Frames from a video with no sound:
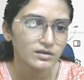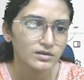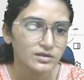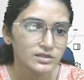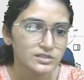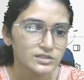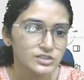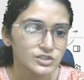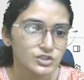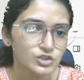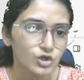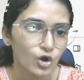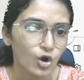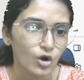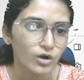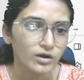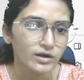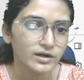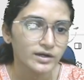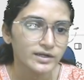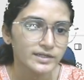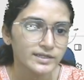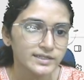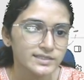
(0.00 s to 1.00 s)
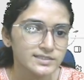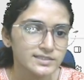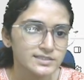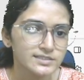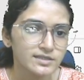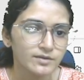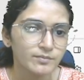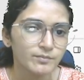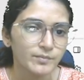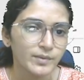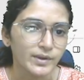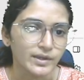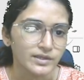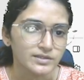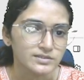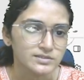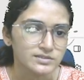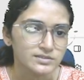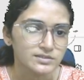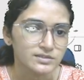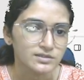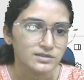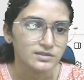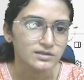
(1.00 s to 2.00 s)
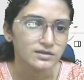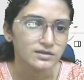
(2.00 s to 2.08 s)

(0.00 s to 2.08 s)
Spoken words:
stronger is the base.